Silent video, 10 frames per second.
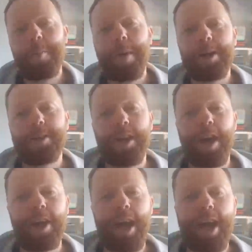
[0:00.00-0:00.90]
But
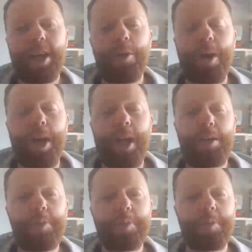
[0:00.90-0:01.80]
yeah,
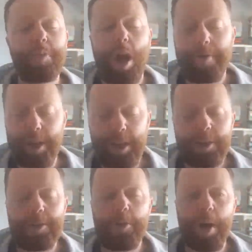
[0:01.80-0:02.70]
Higuain, I think he
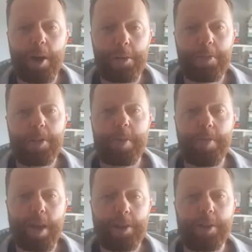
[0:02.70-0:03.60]
could do well, to be
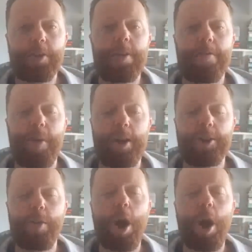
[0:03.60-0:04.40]
fair. It's a good differential.